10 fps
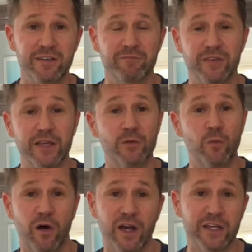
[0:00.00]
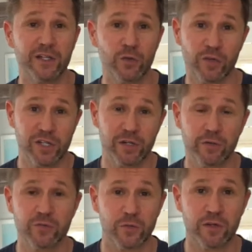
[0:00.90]
they could walk in your shoes
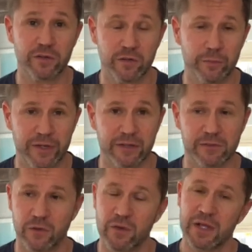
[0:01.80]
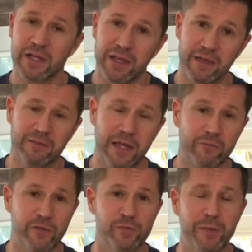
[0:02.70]
for a little bit. So in that
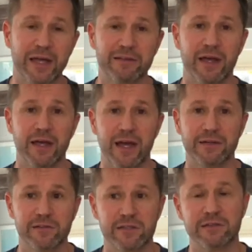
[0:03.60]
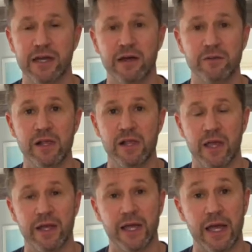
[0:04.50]
respect, I had to sit down
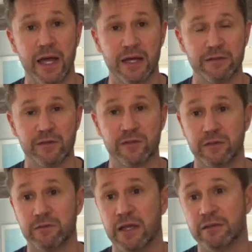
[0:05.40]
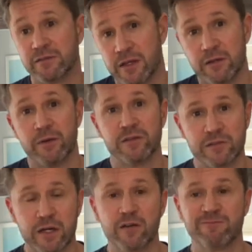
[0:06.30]
and I had to sit and say to
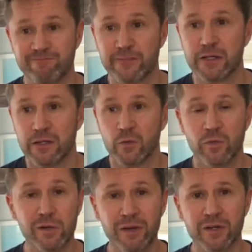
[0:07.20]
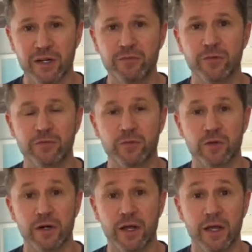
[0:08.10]
myself, what am I grateful
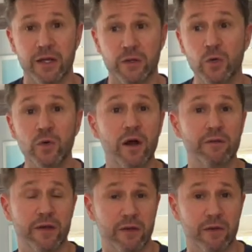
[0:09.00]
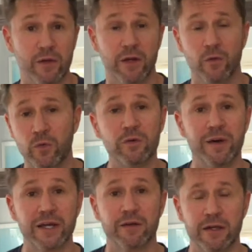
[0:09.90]
for, and who are they, you know, who am I
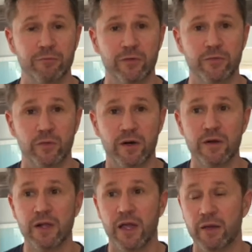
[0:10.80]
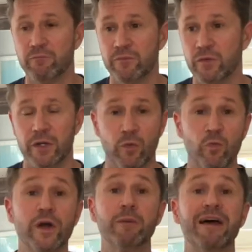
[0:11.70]
grateful for, and, you know,
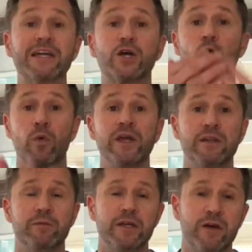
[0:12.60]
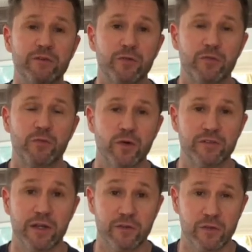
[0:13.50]
what am I going to be grateful for
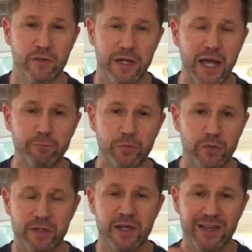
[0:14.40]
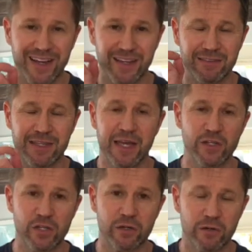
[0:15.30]
today, so that I put an
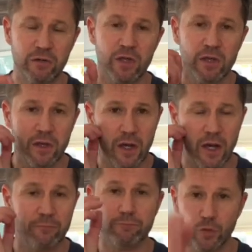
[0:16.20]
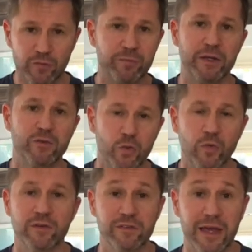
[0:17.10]
intentional movement
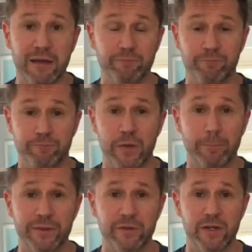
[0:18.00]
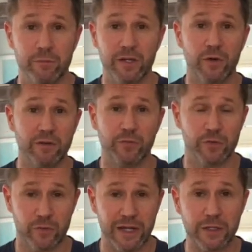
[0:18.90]
towards that ability to be grateful. So
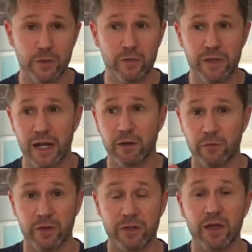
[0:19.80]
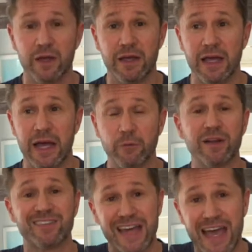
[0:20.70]
I knew that I would
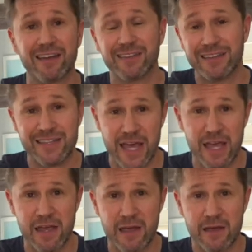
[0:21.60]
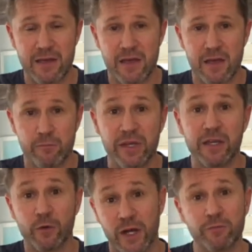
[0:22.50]
attack the day being
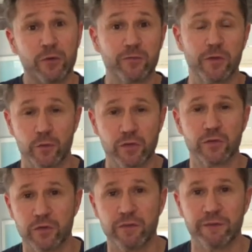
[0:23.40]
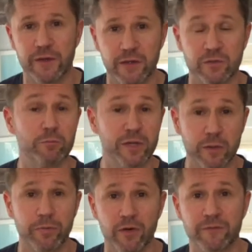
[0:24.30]
grateful for those certain things and
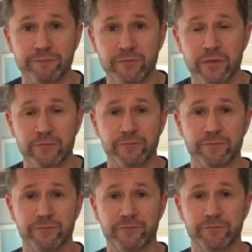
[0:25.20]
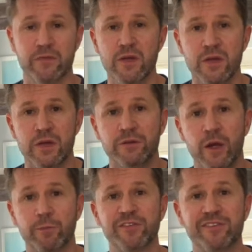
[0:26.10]
people.
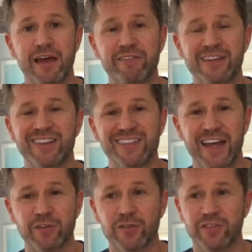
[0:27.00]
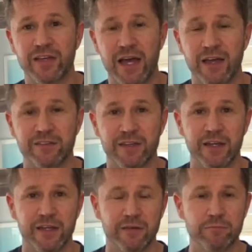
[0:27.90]
Number 7 is exercise
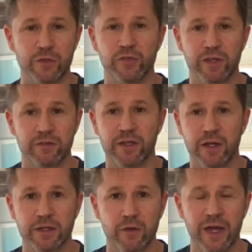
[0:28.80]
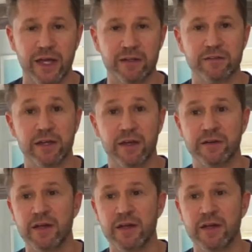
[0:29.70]
and music. They kind of go hand in hand.